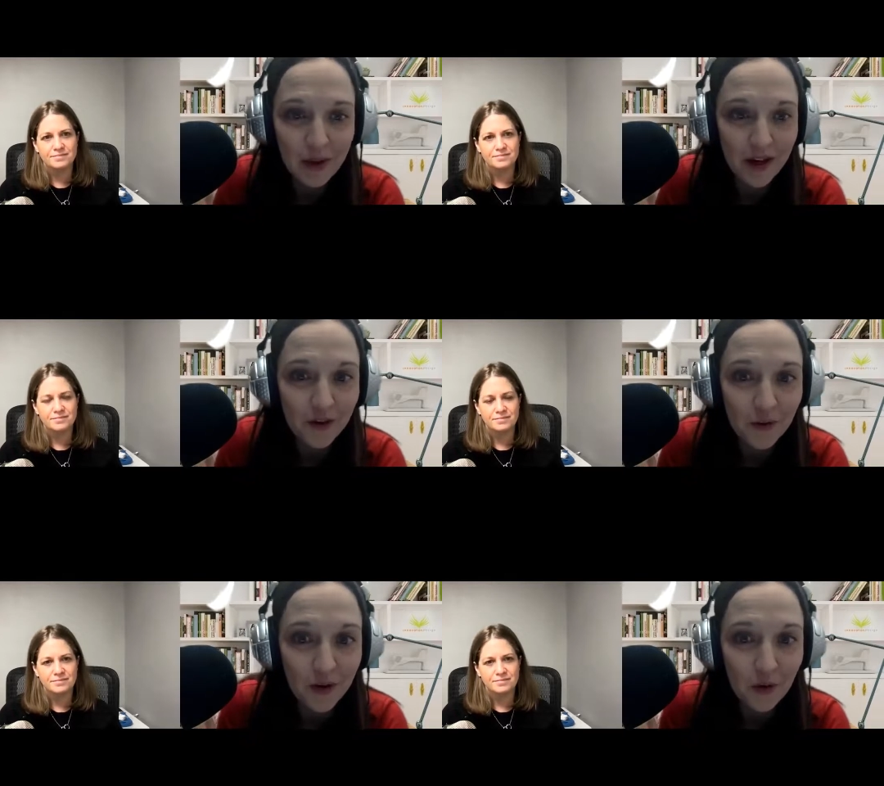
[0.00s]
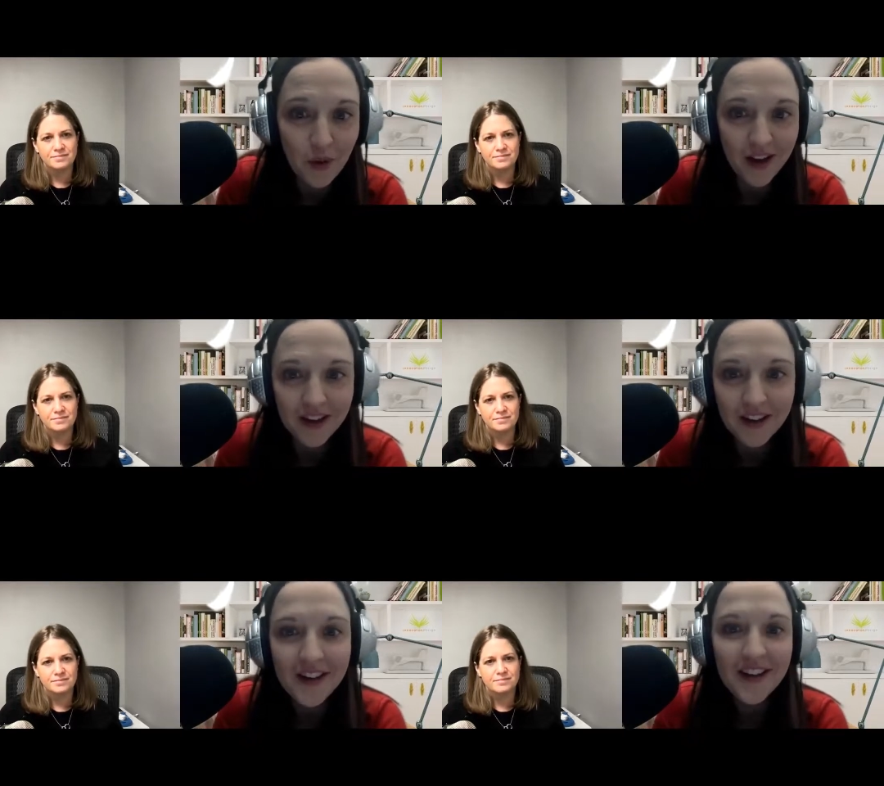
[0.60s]
Speaker 1: "Inspire, don't
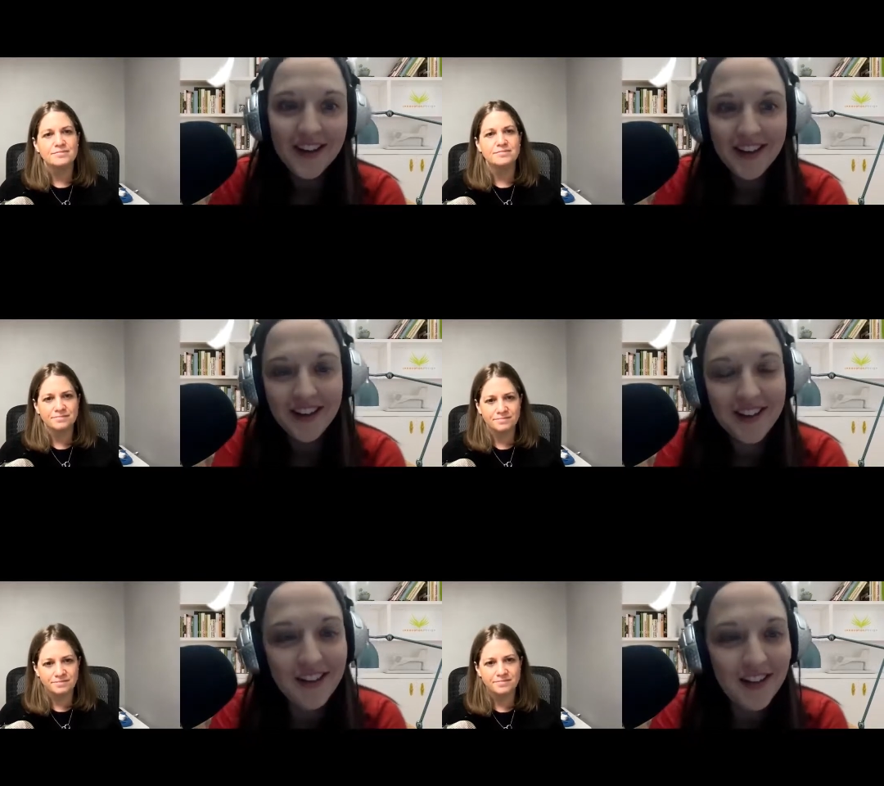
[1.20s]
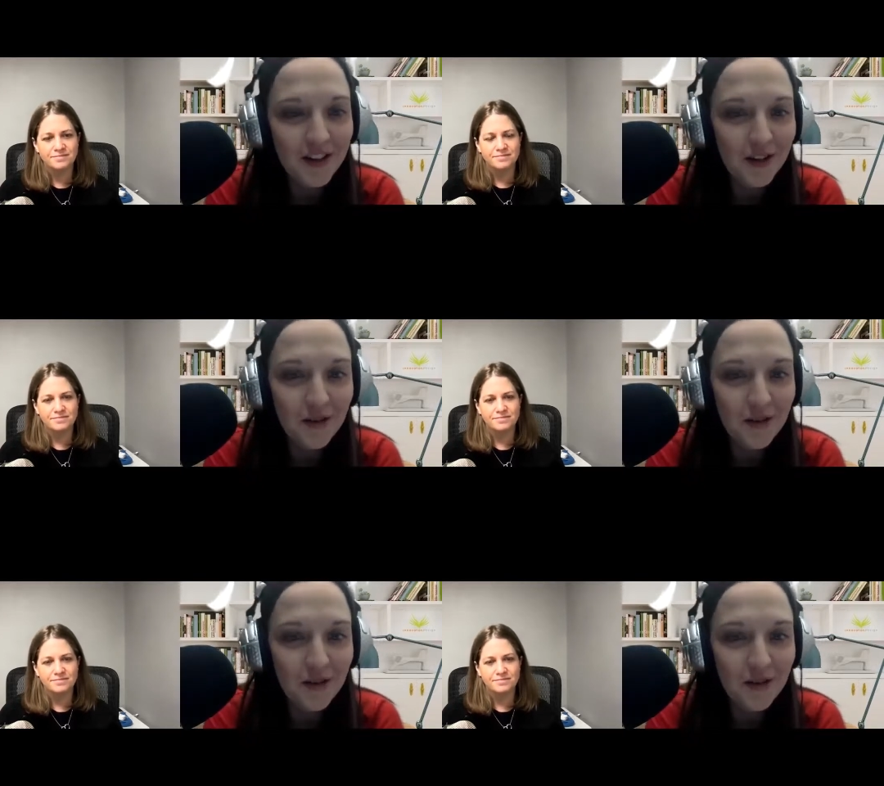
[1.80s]
require." And and